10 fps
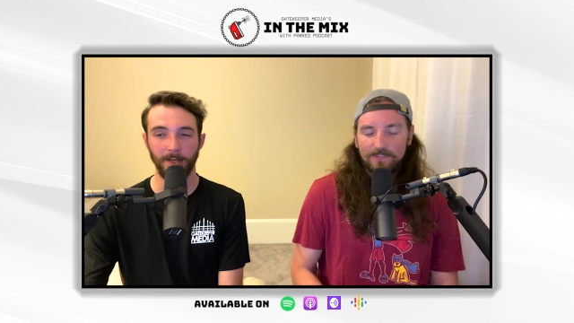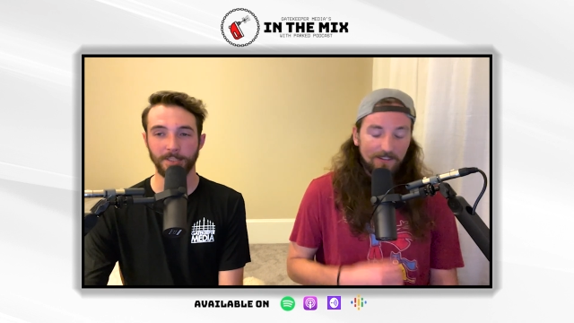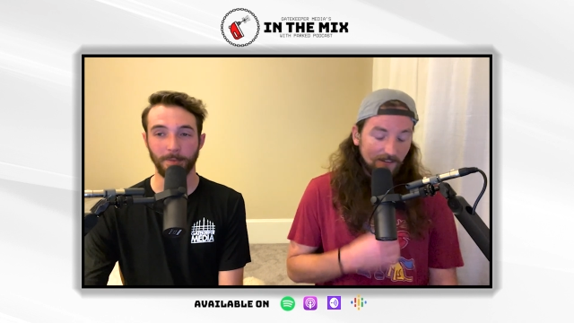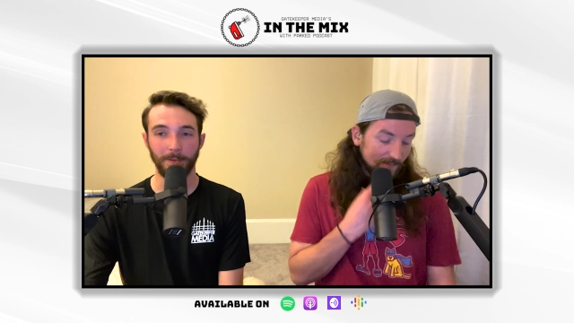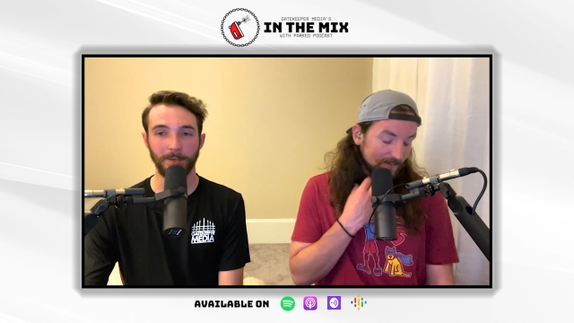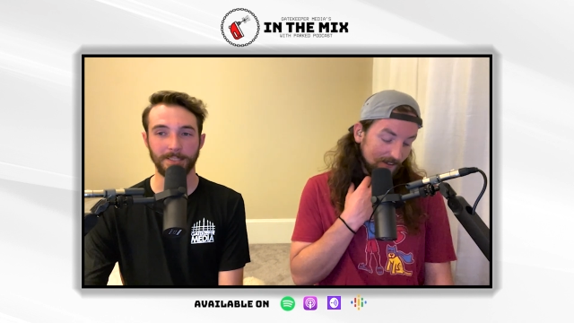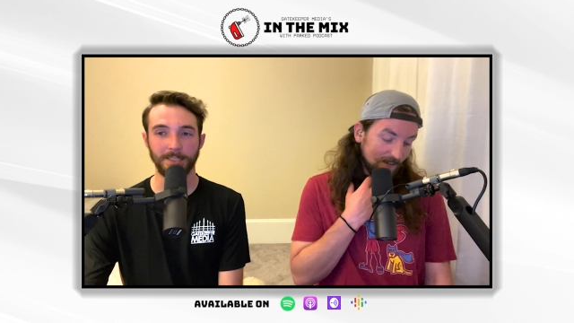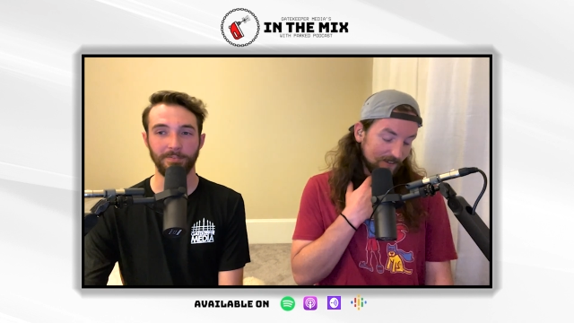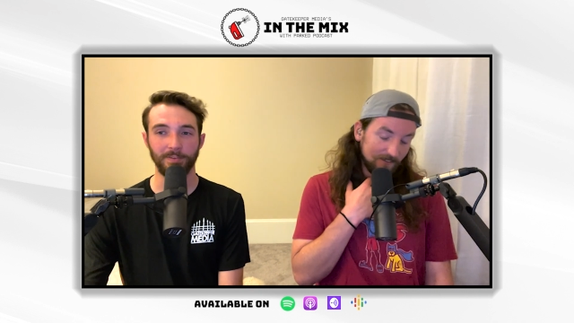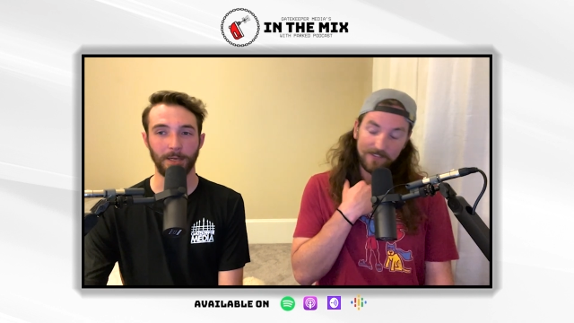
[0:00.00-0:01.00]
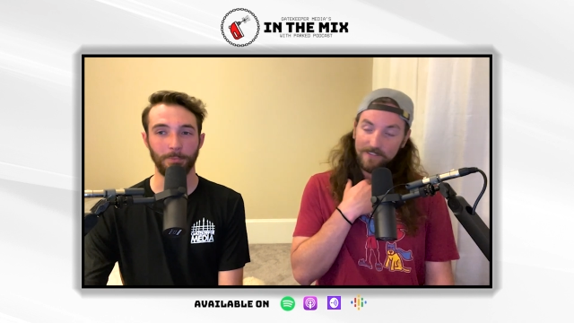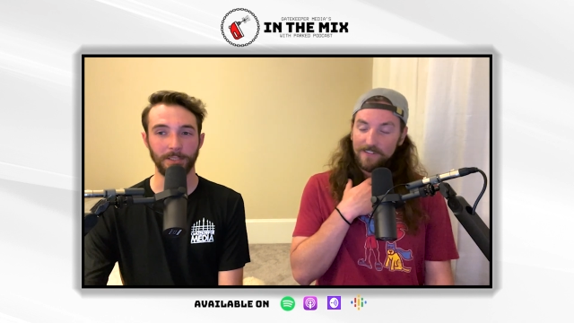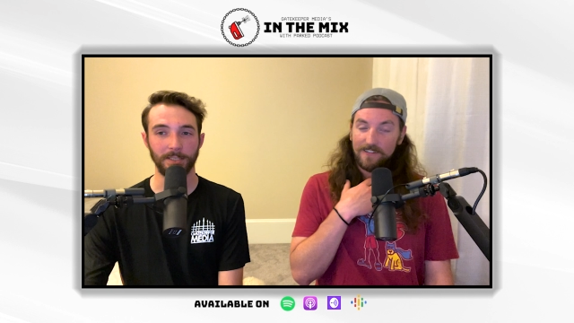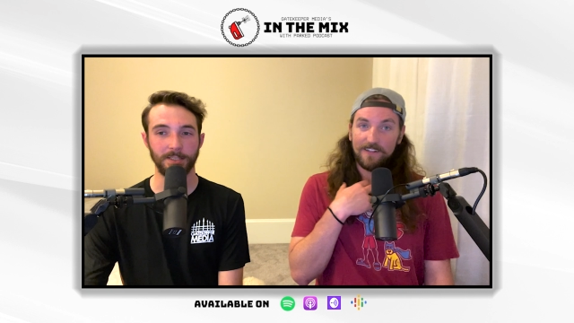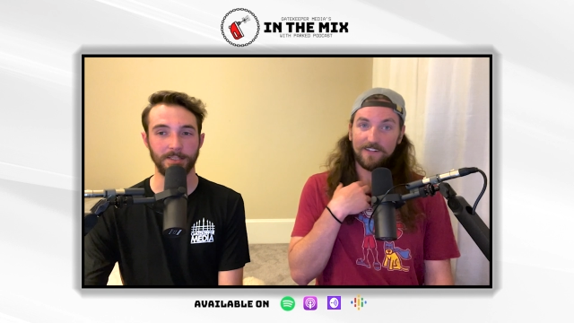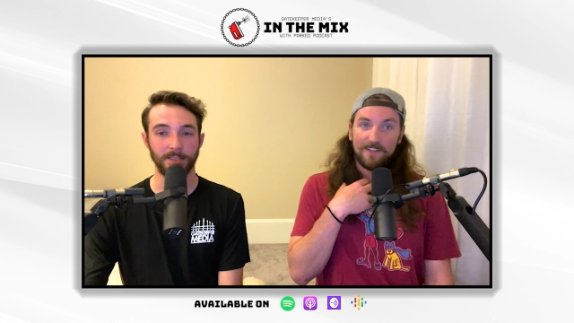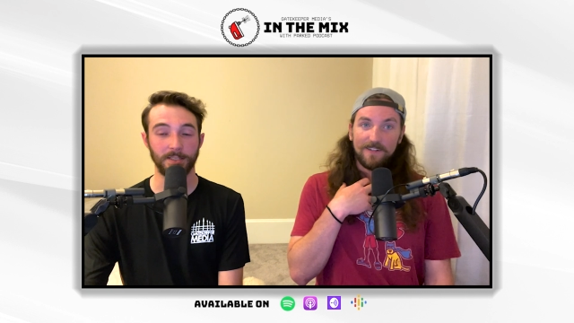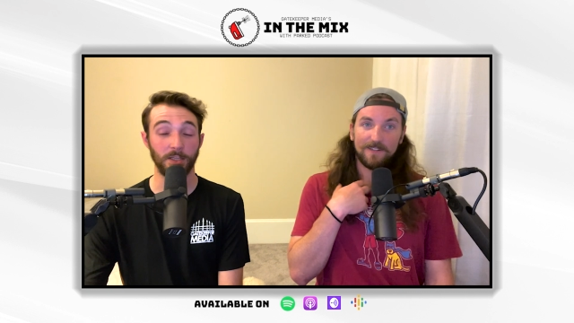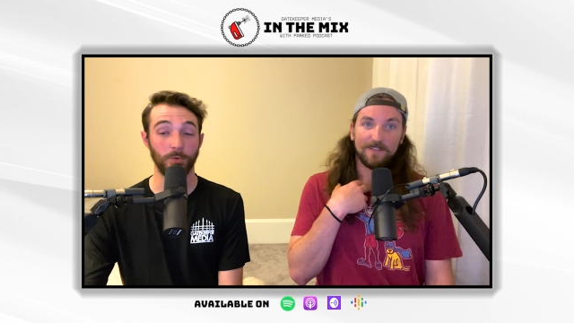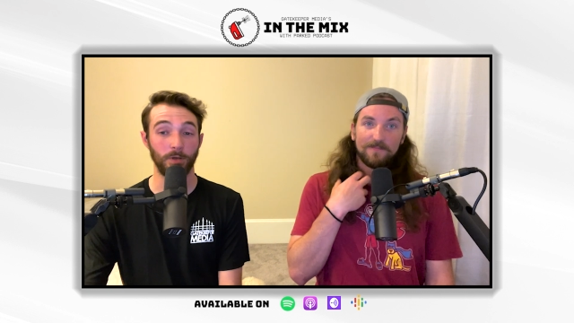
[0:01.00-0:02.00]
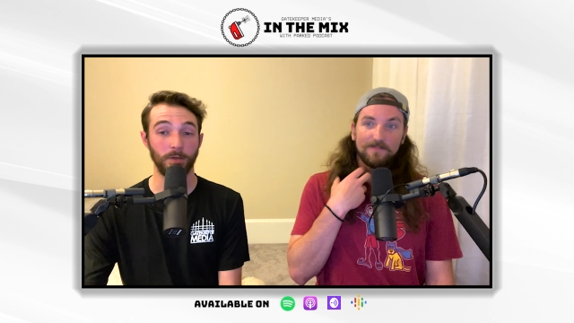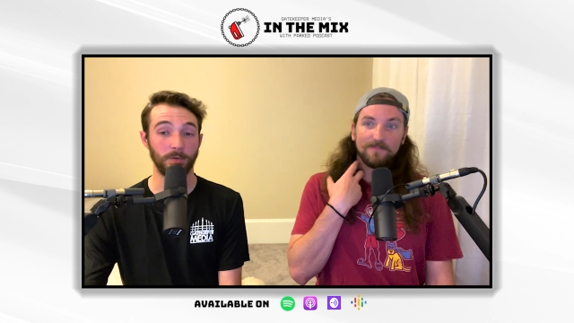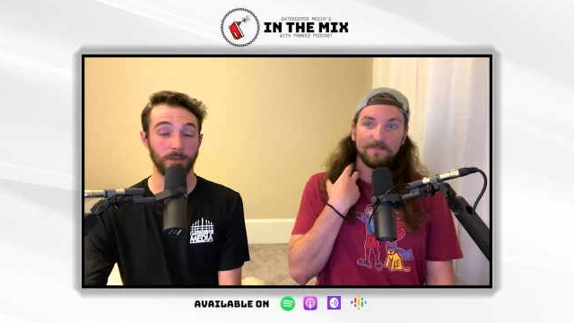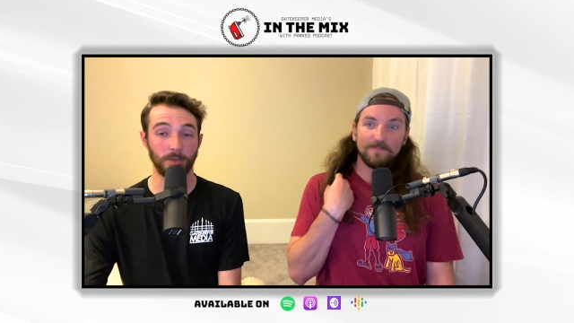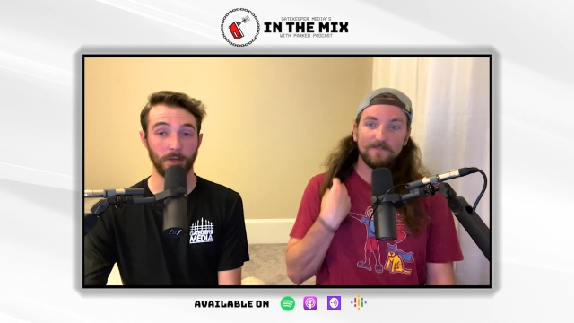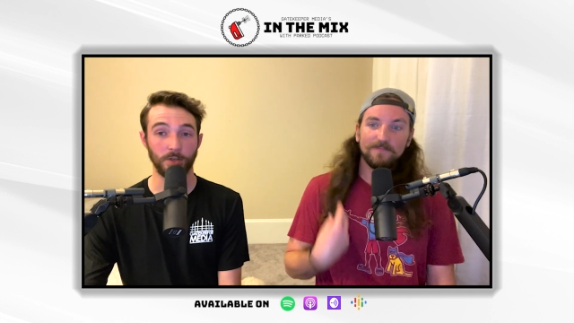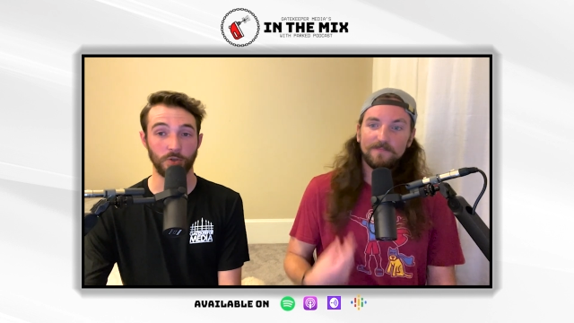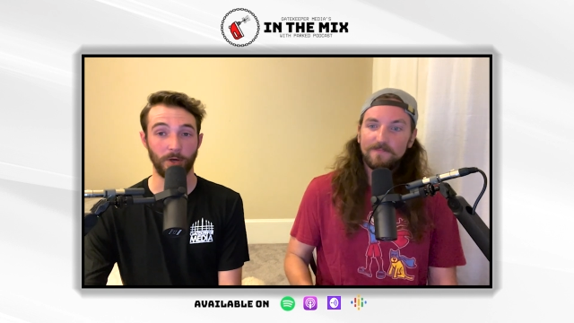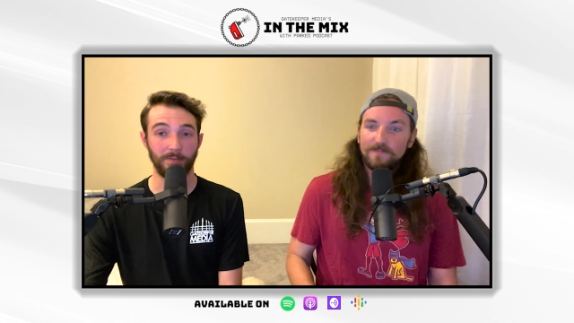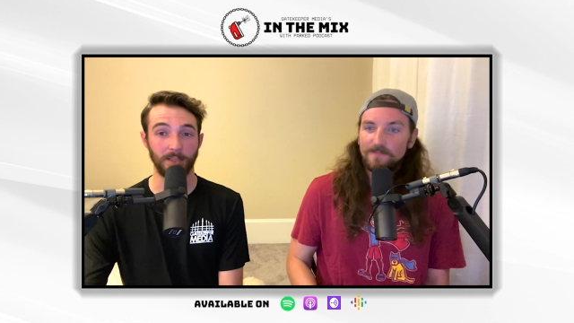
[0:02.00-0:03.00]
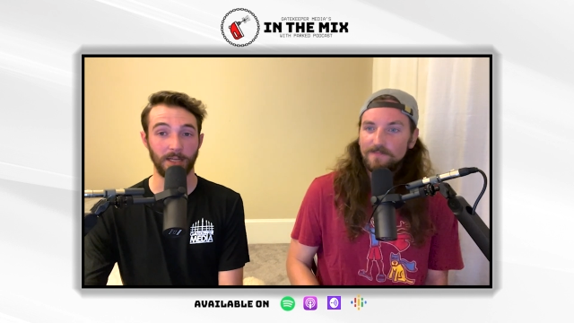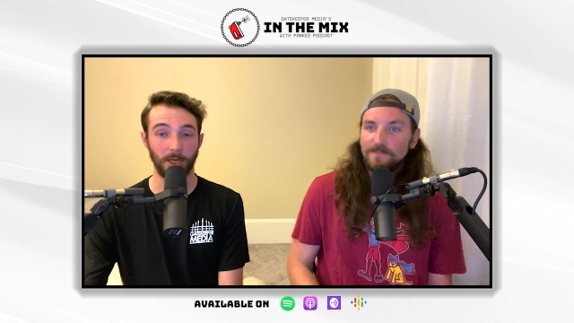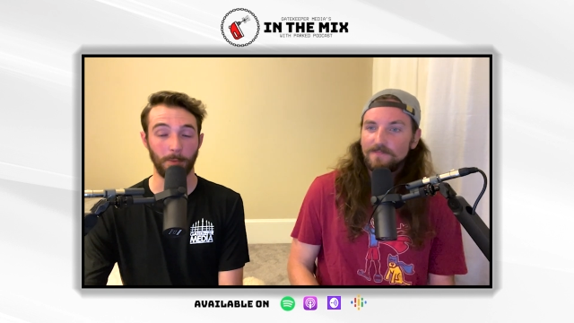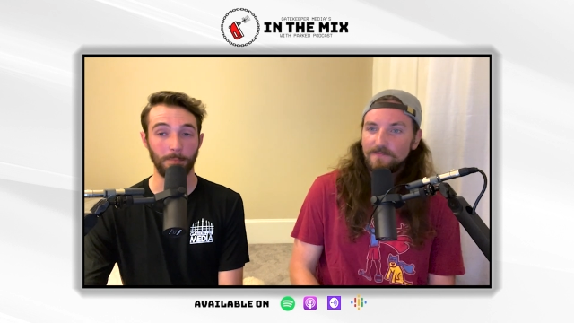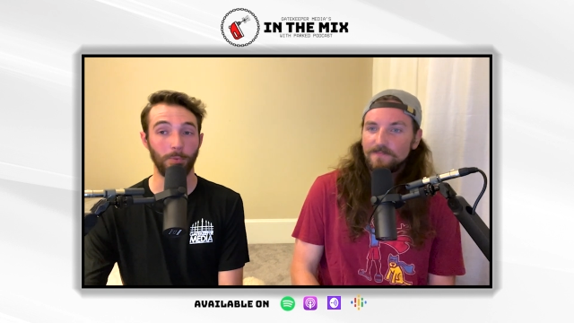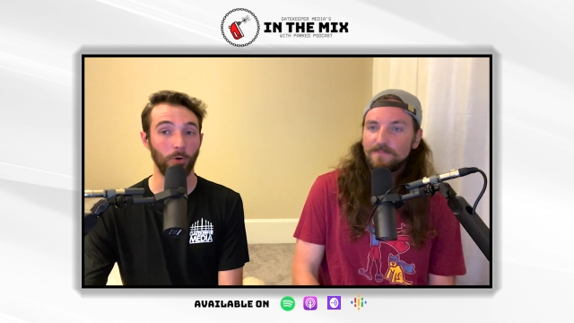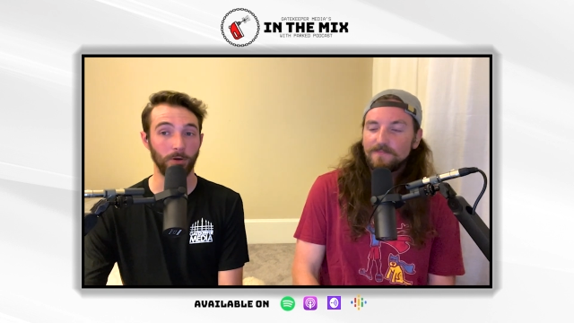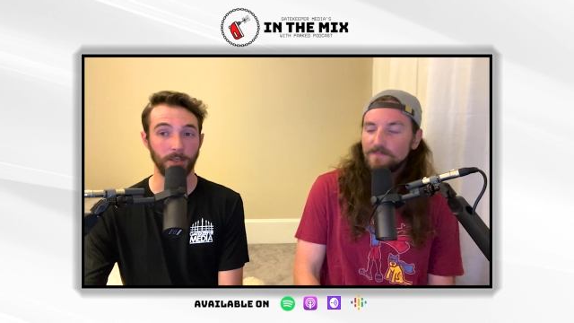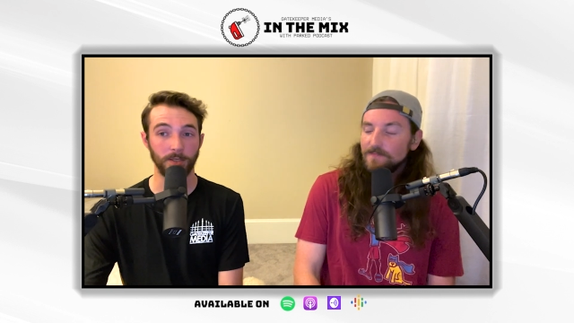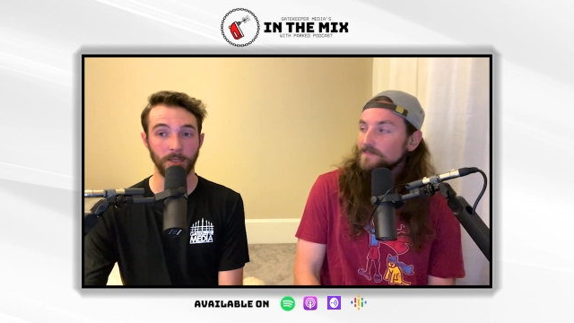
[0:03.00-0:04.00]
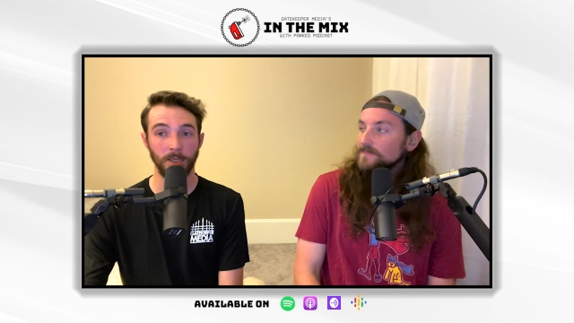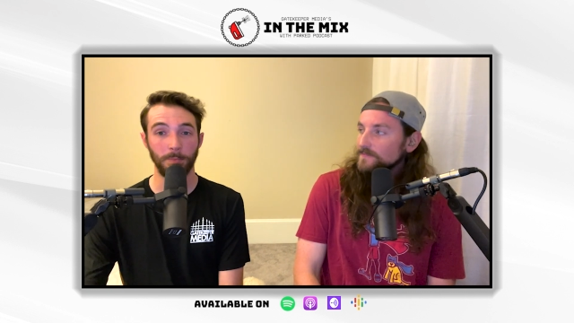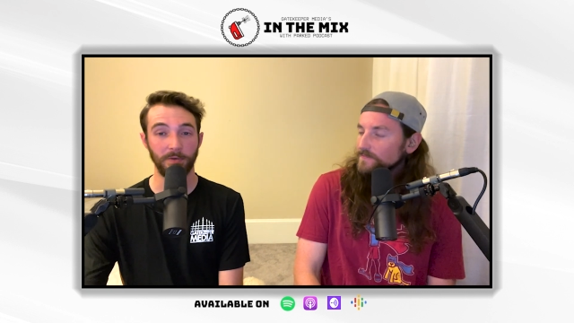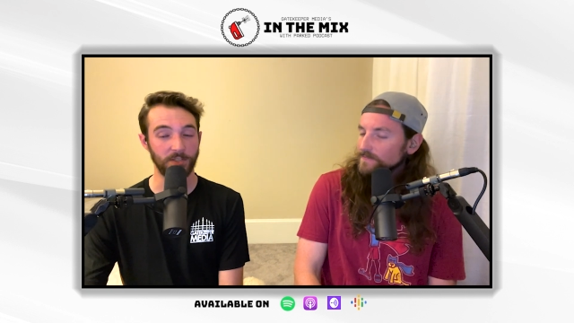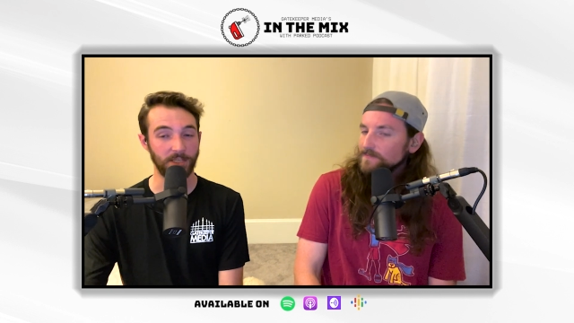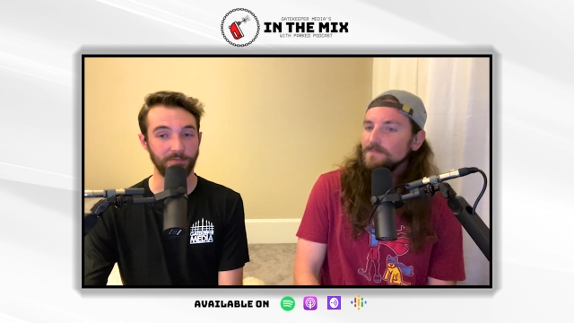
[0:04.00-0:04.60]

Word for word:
Speaker 1: So I mean, it's gosh. definitely going to bring the distance. Another one uh, short after that going to be Portland, Beaver State